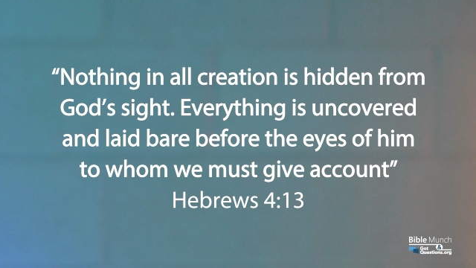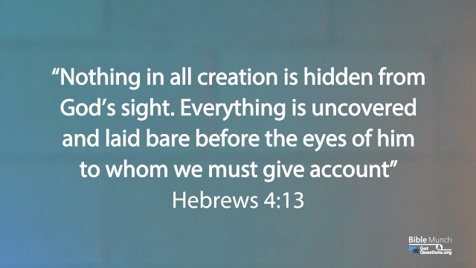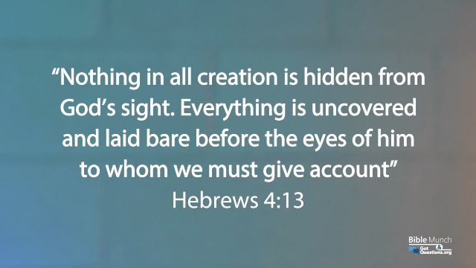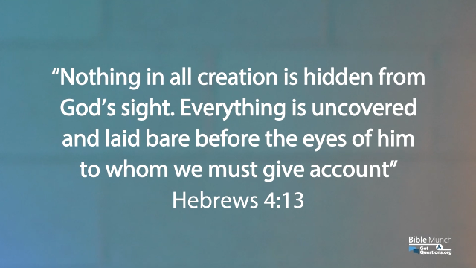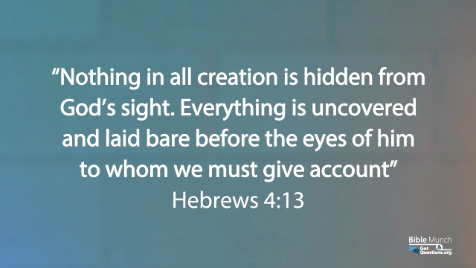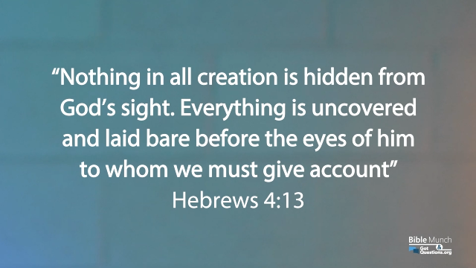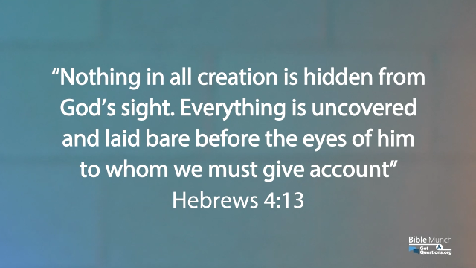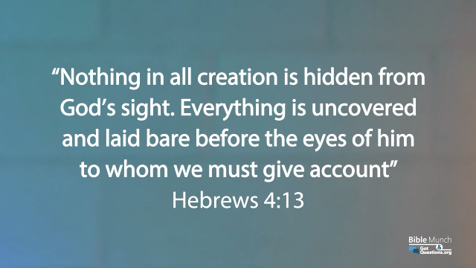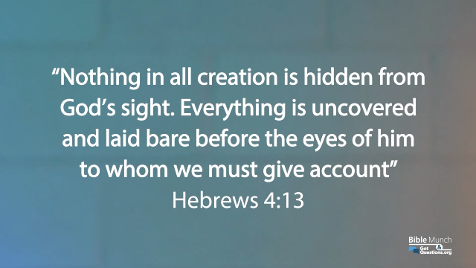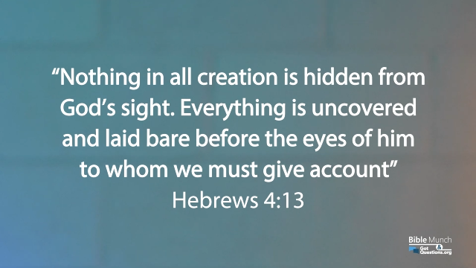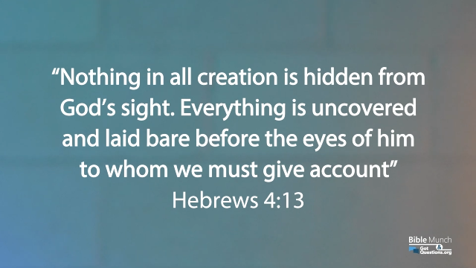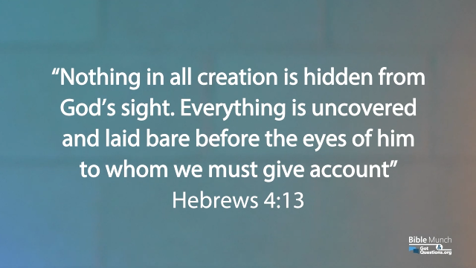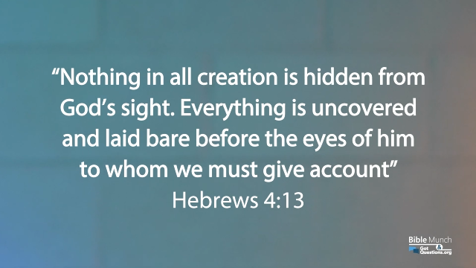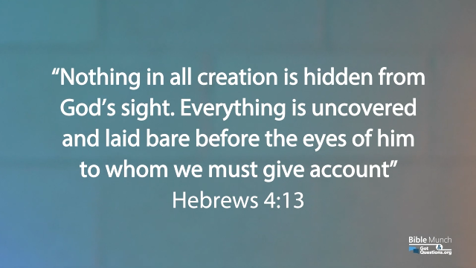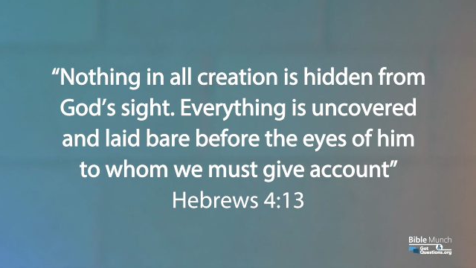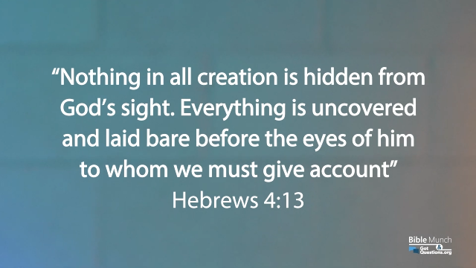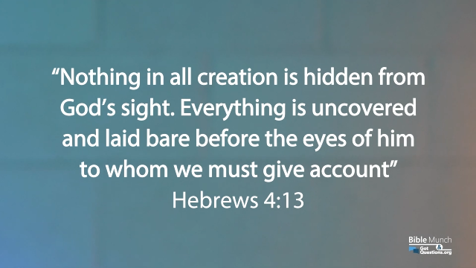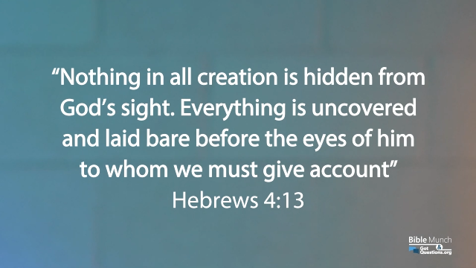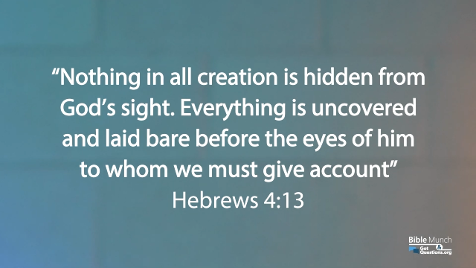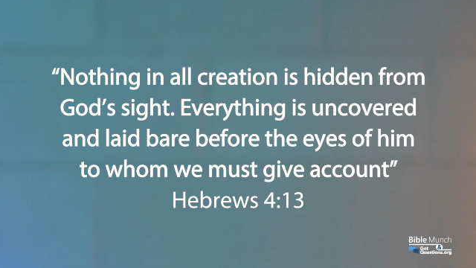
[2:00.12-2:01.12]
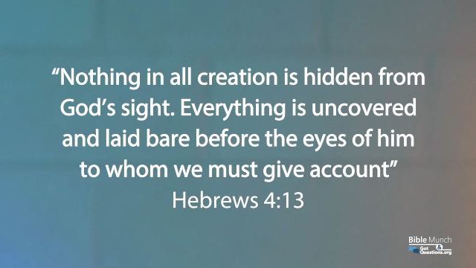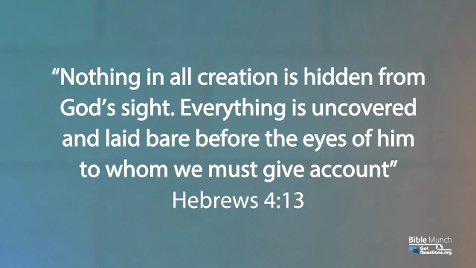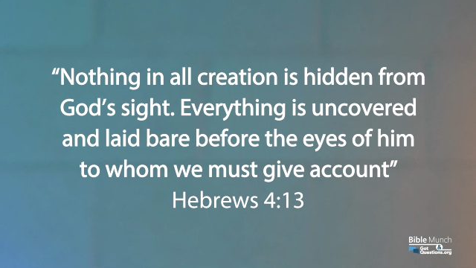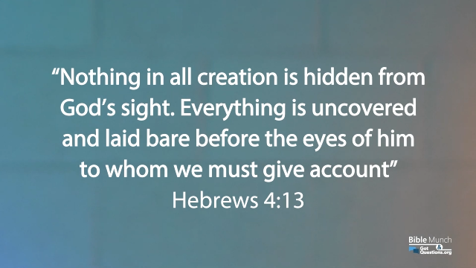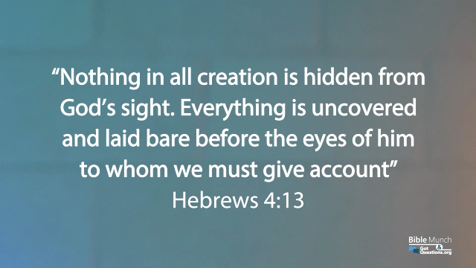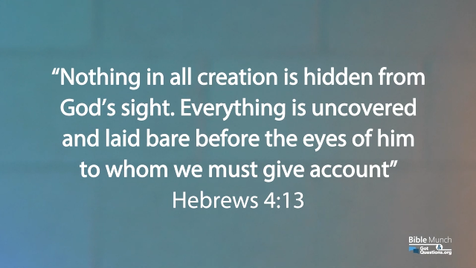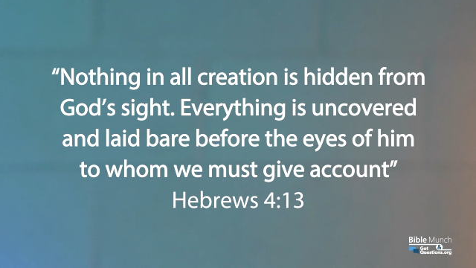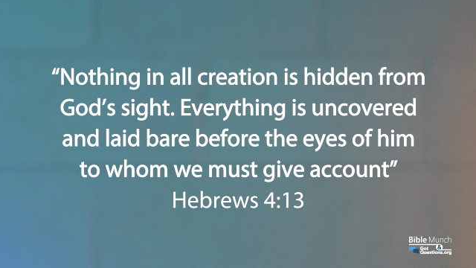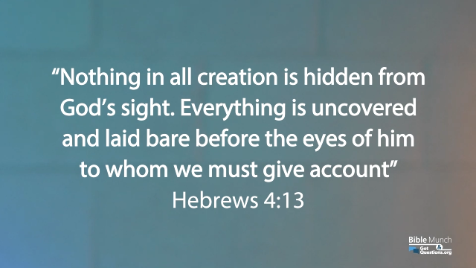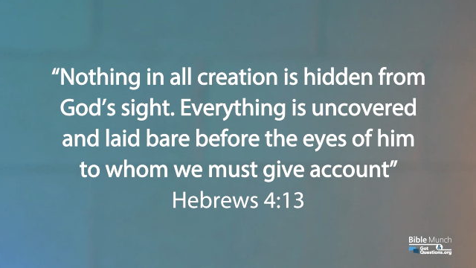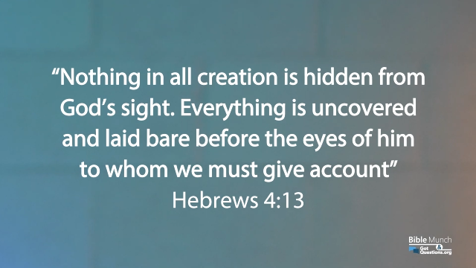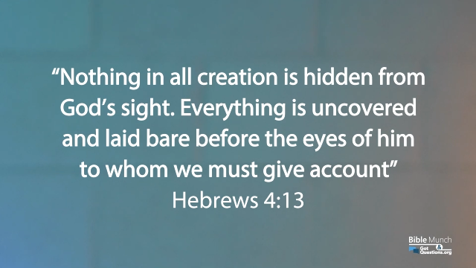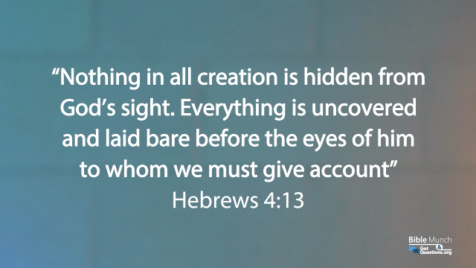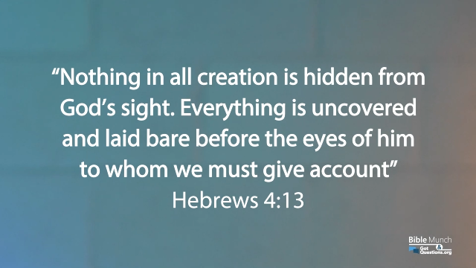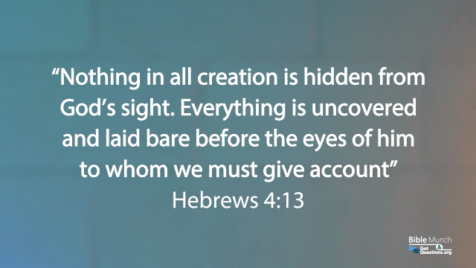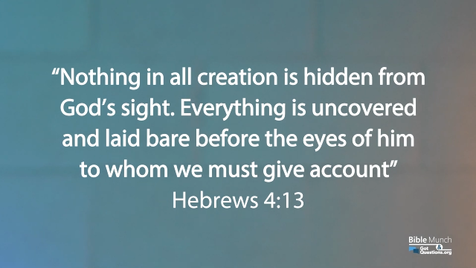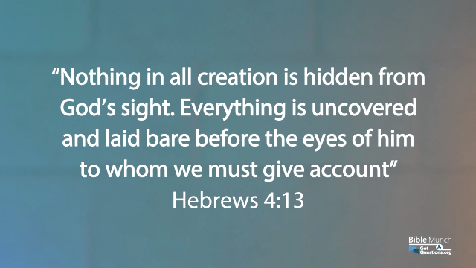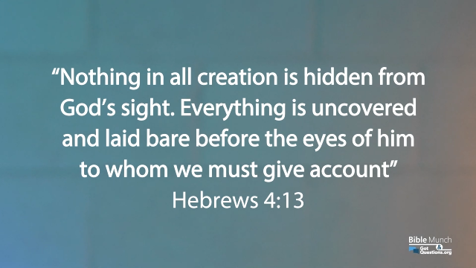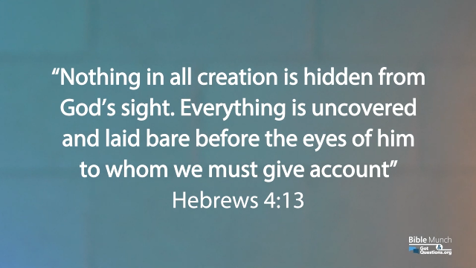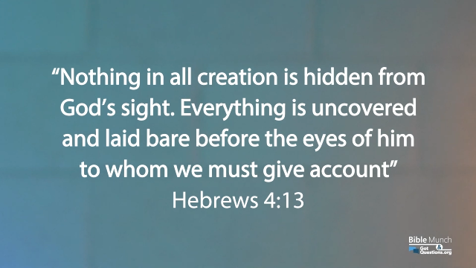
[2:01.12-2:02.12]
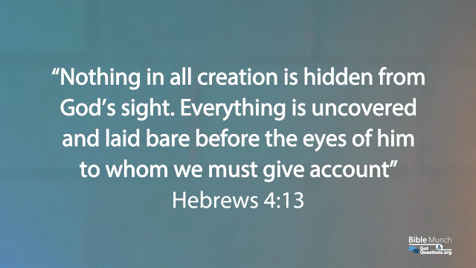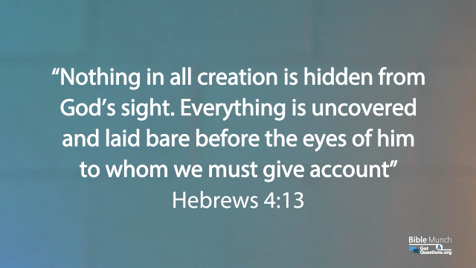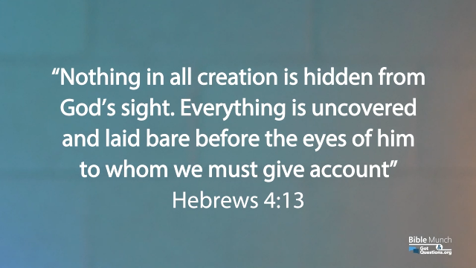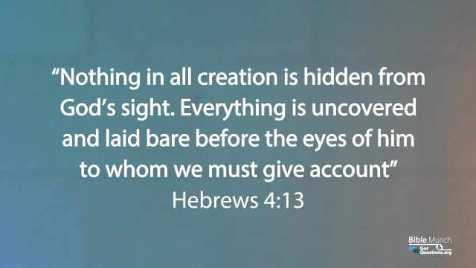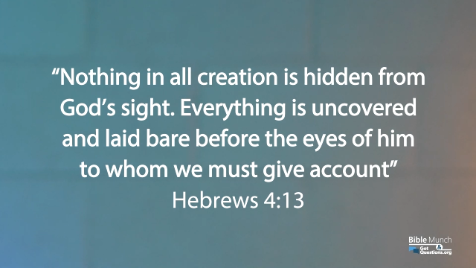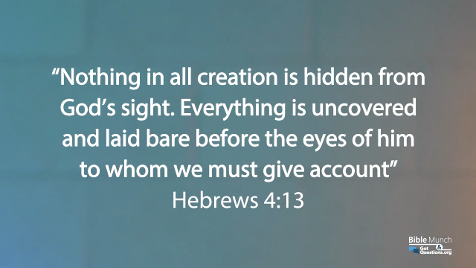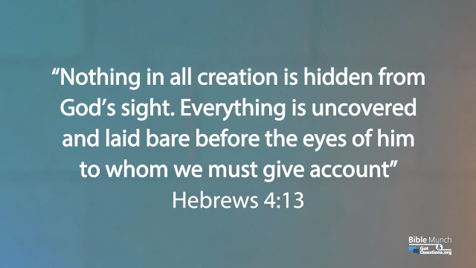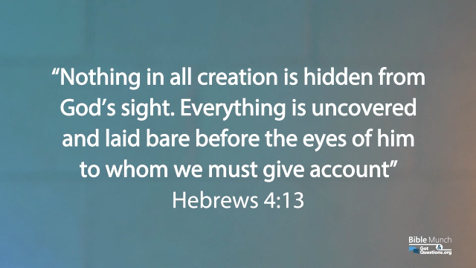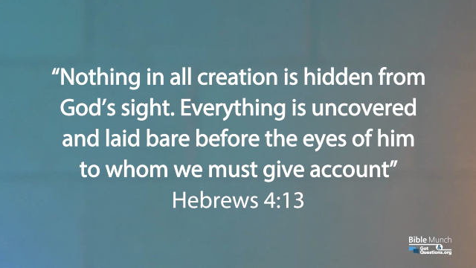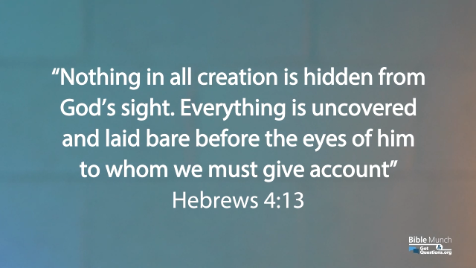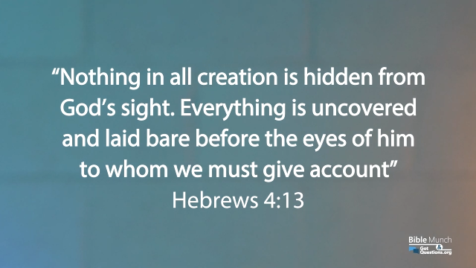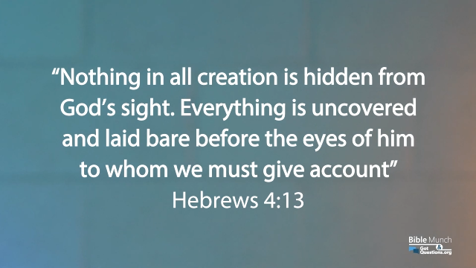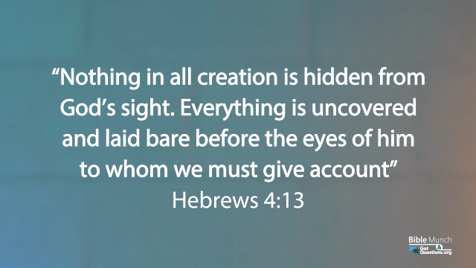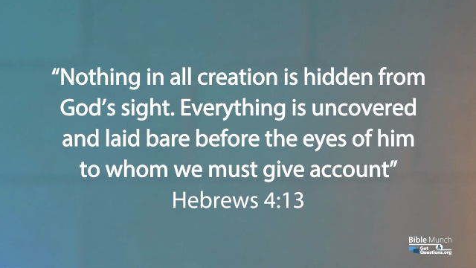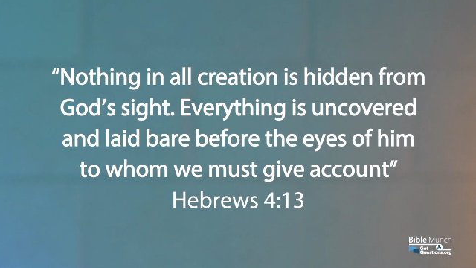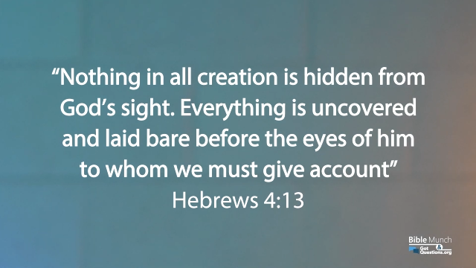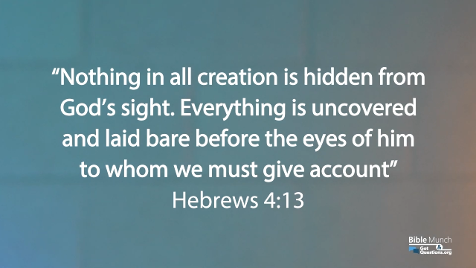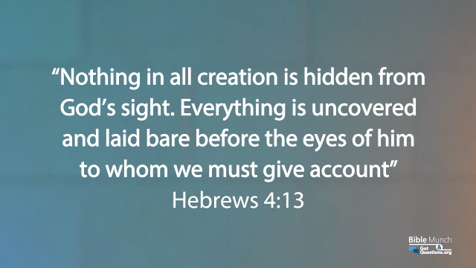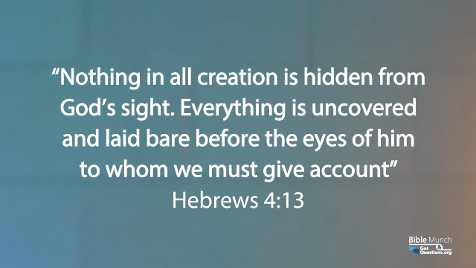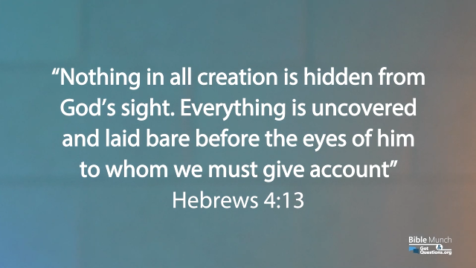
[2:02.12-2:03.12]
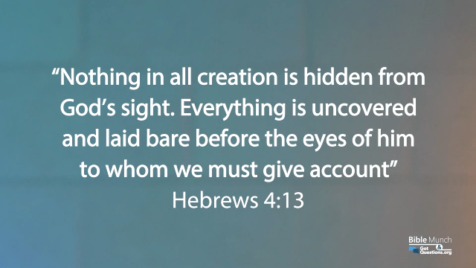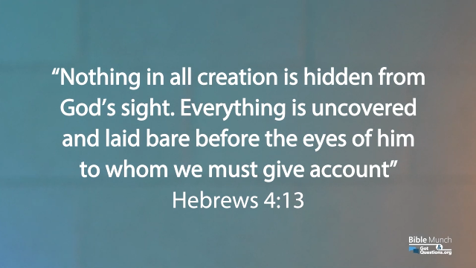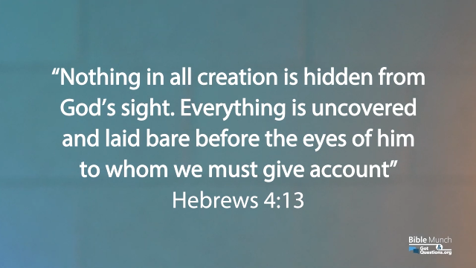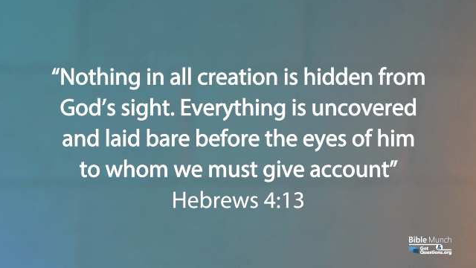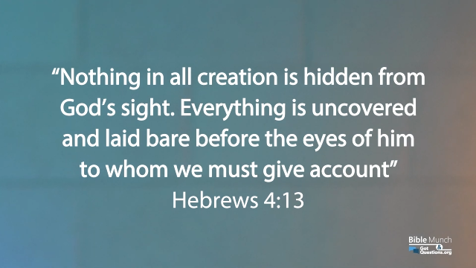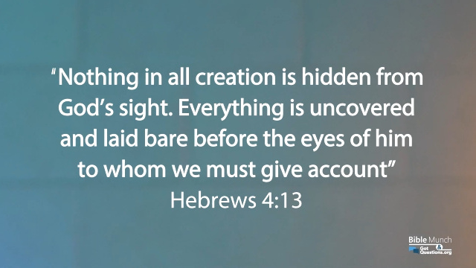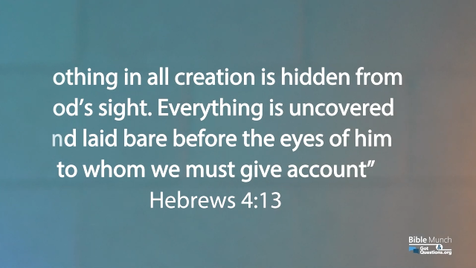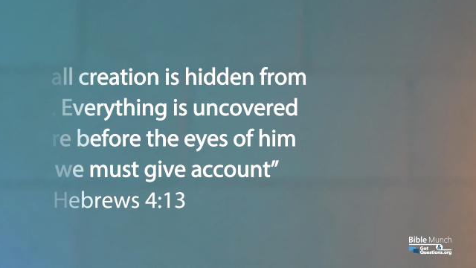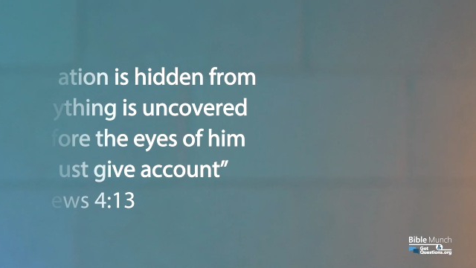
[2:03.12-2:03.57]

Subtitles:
Nobody's mouth can be seen.